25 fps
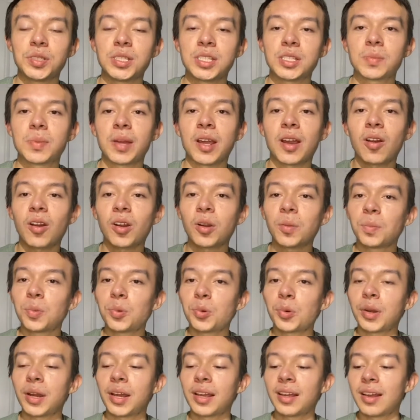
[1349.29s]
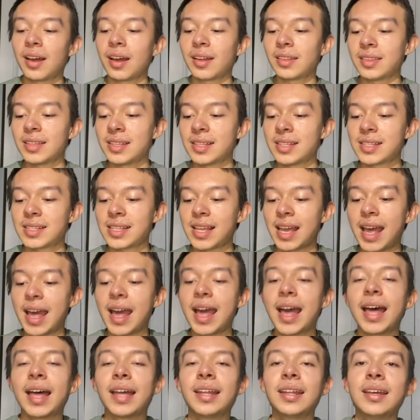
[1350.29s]
It's by Artport. I got this
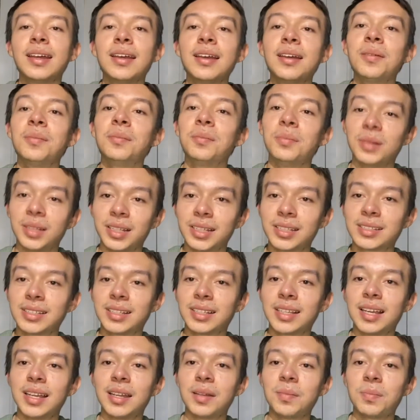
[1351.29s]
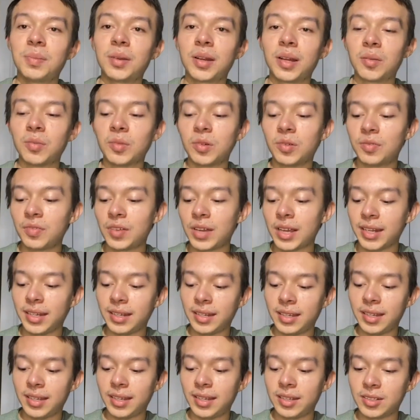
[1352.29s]
at Blix again, but I will find
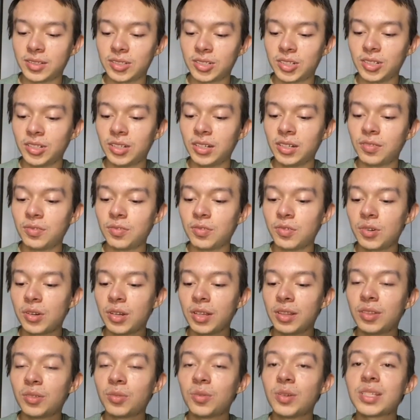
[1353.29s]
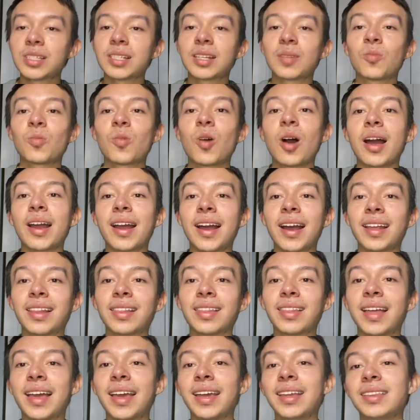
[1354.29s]
an alternative for it. The reason why I
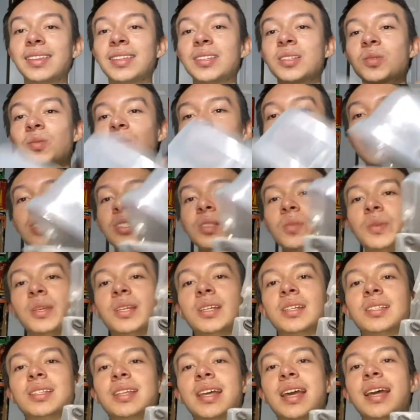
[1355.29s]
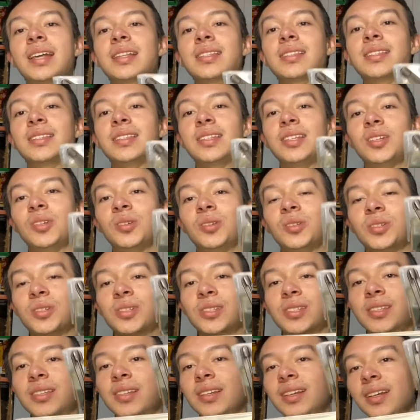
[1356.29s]
like this one is because it has
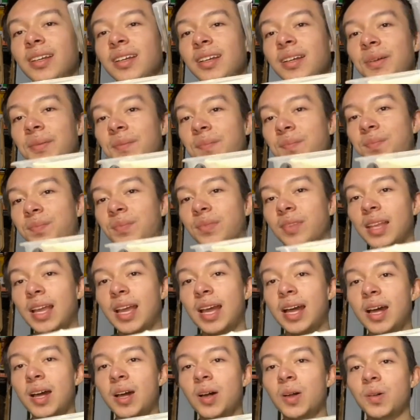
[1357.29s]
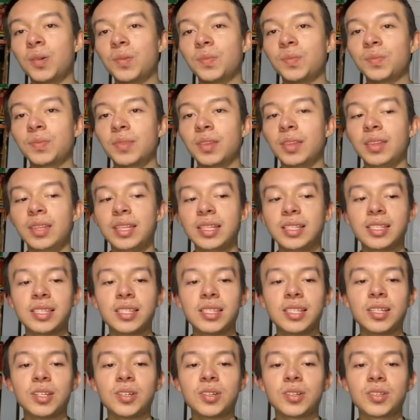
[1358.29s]
tiers. Now, these
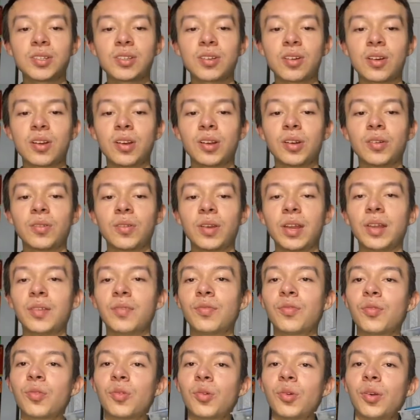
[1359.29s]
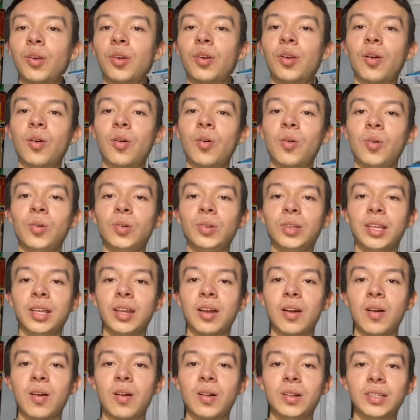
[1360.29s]
tiers are great for holding
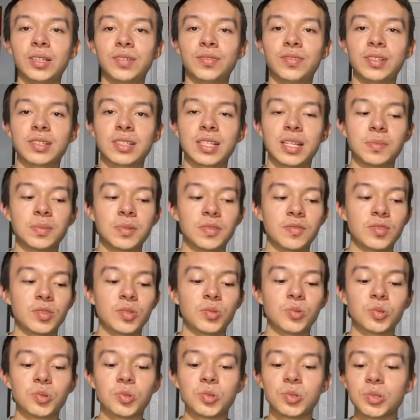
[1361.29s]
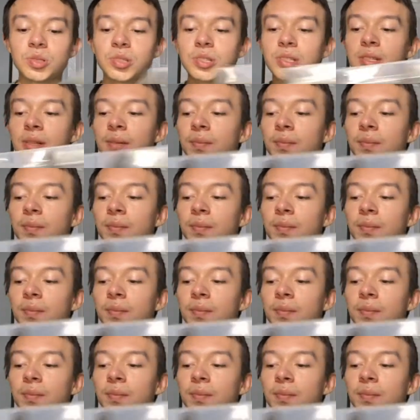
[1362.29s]
all different types of tools.